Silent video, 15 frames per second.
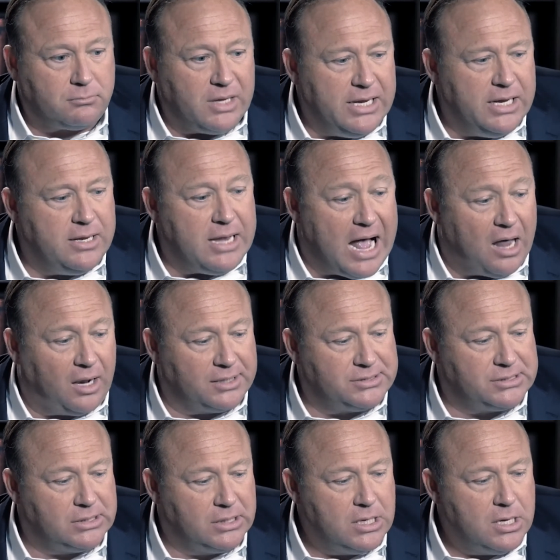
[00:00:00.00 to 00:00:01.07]
in
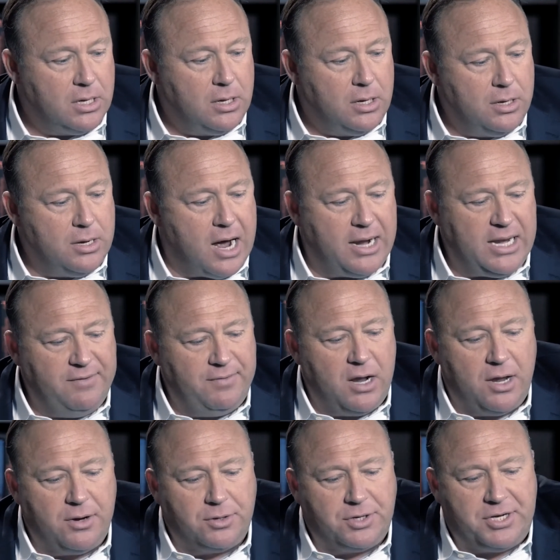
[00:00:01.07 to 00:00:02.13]
Dallas, not even
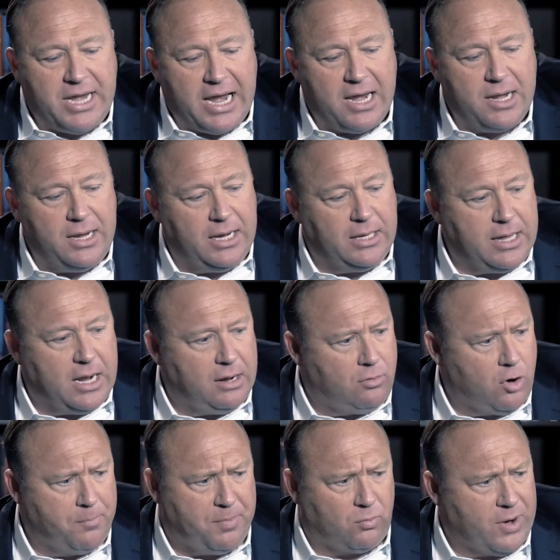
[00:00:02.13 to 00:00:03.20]
understanding that a
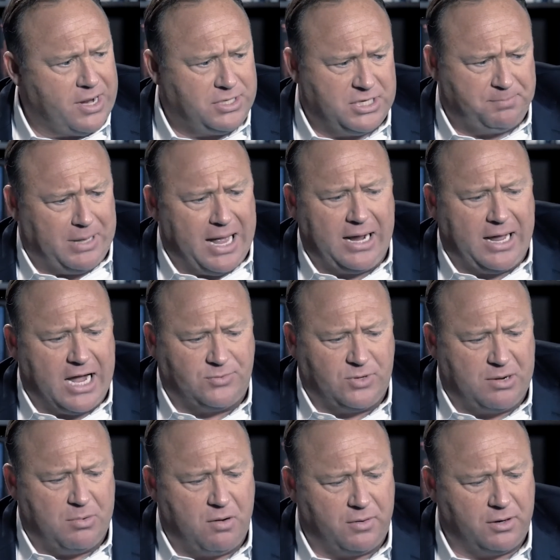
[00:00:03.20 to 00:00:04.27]
group of racist black guys
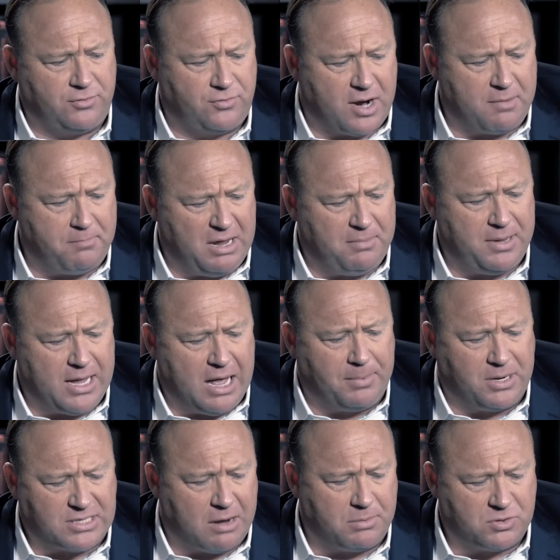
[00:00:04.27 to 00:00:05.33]
would come over and try to beat me up
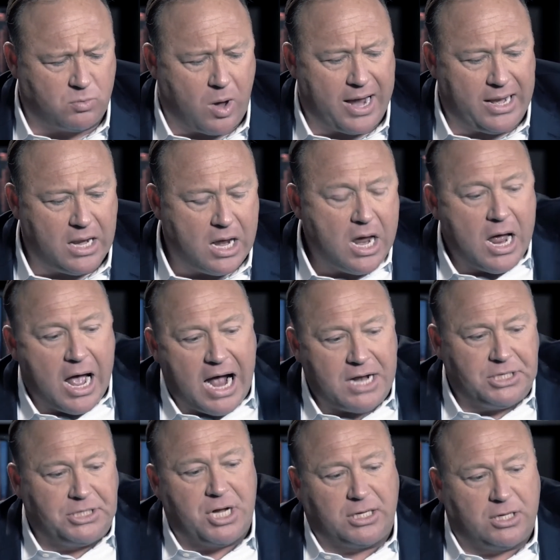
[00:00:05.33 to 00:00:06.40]
because I was white. I
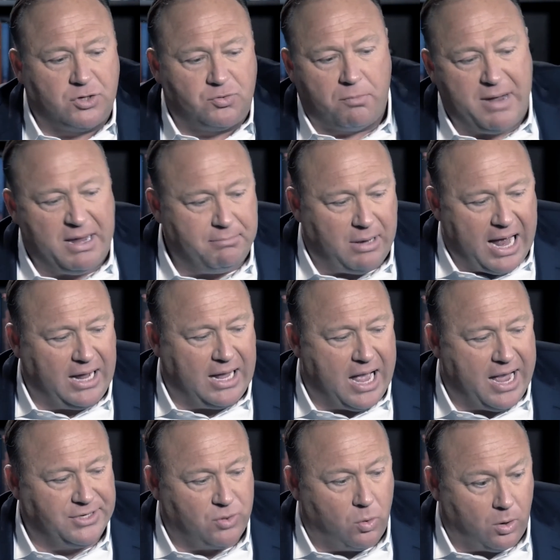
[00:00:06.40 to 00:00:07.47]
just thought those were mean black
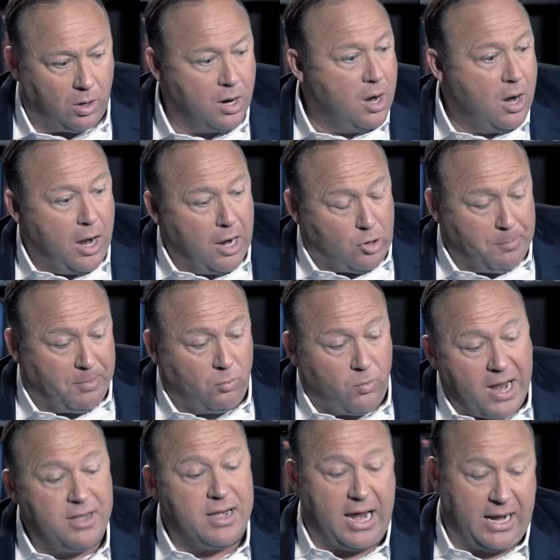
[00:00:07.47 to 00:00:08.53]
guys, or a group of
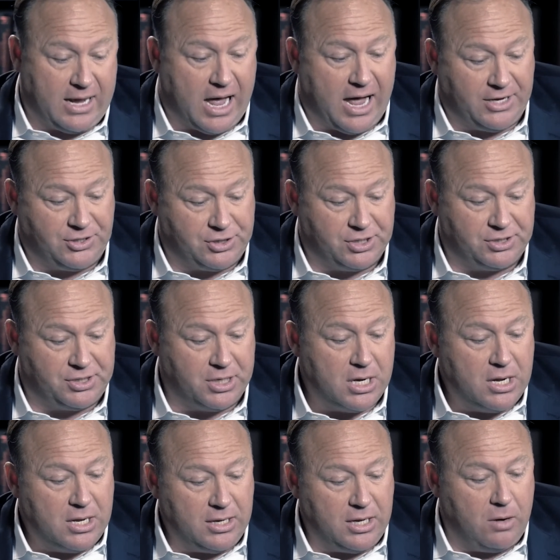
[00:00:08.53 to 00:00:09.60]
redneck guys because
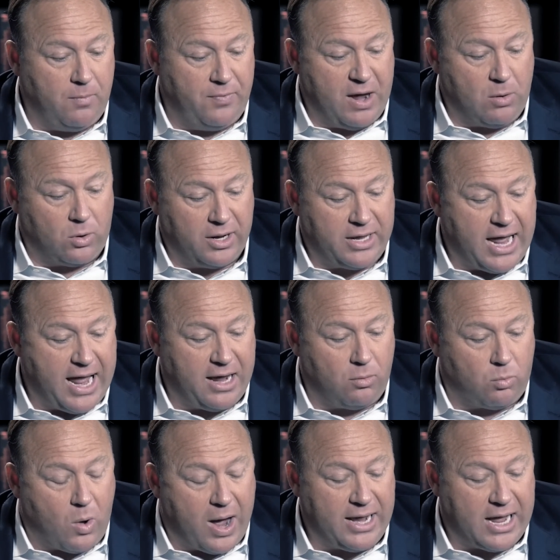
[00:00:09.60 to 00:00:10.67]
they were a gang
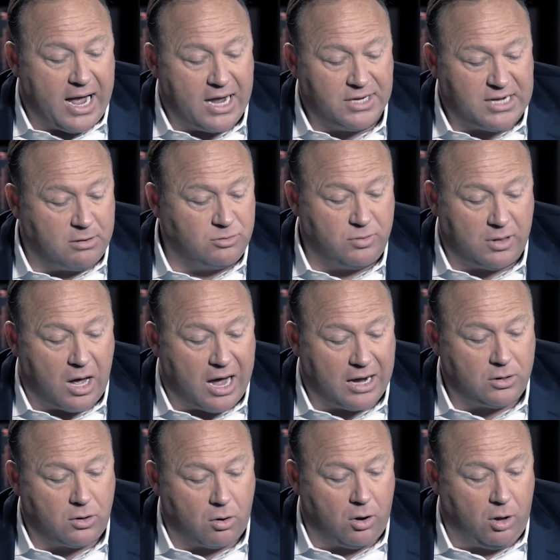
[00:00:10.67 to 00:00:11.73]
of white guys and I was with a
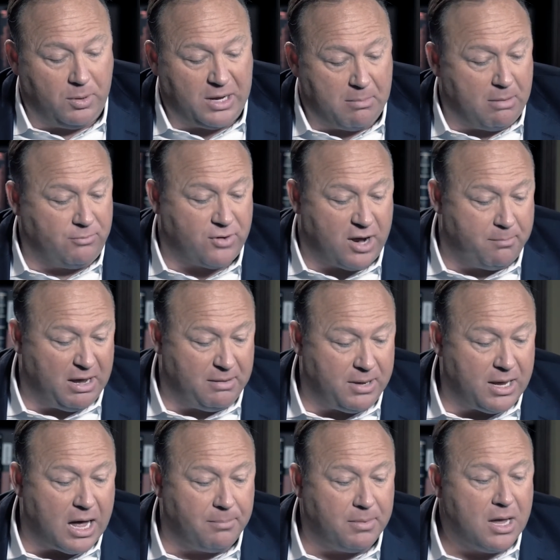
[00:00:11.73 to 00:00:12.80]
hot girl would come up and try to beat
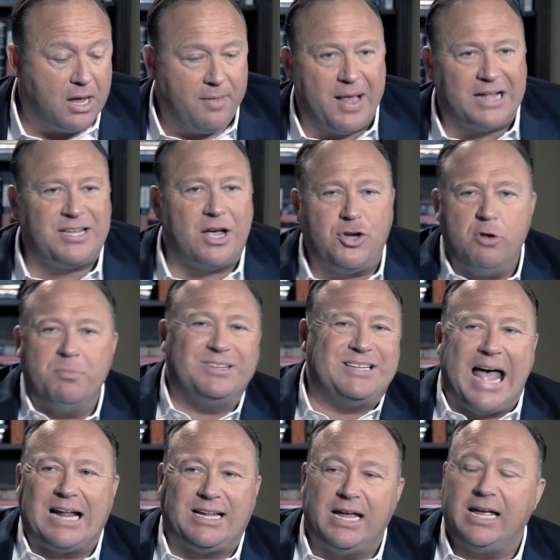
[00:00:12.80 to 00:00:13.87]
me up. That's how humans
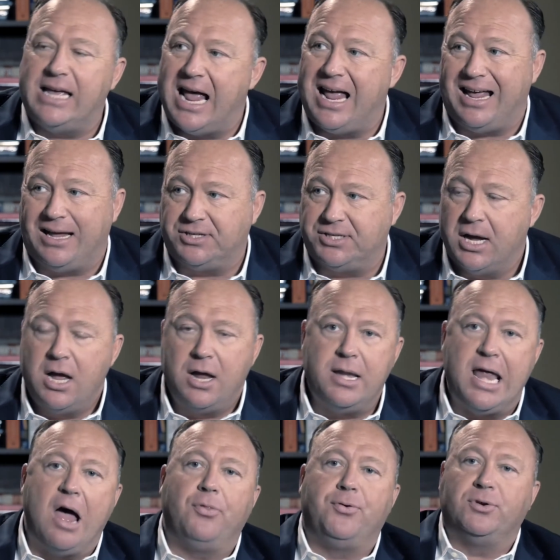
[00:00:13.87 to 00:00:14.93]
act in gangs.
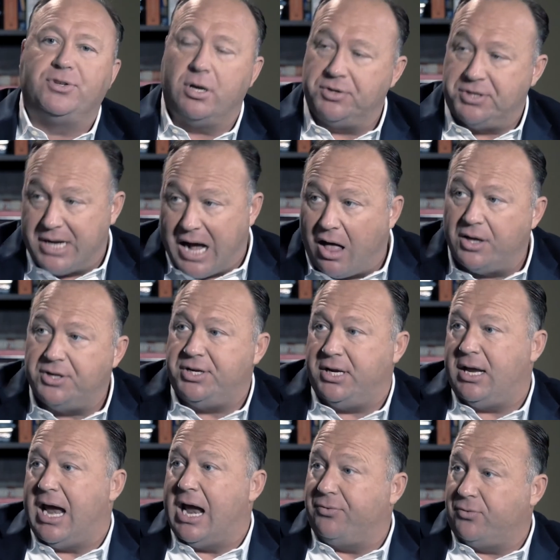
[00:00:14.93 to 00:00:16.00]
Now through
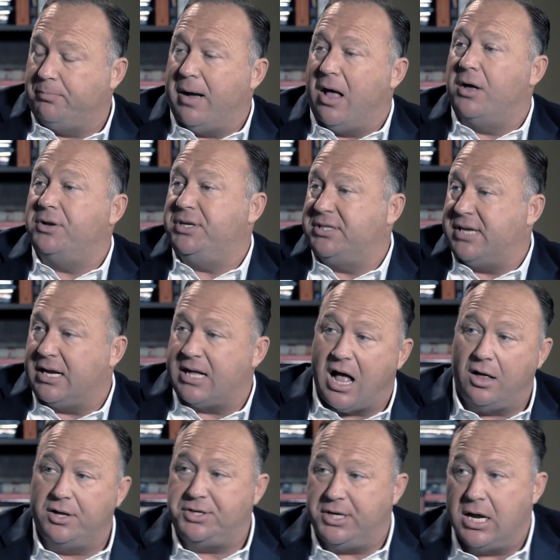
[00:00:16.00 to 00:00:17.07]
sociology, anthropology,
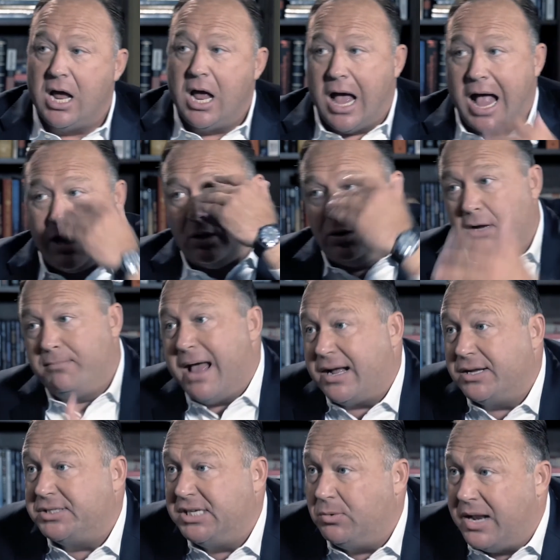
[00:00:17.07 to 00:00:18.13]
psychology, I can look back
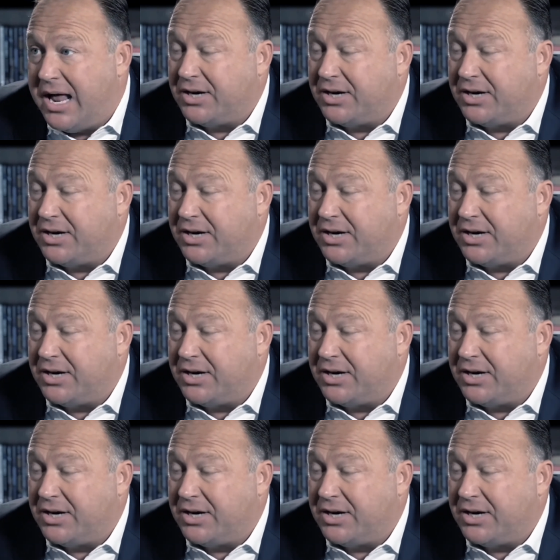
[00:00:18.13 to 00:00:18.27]
and see what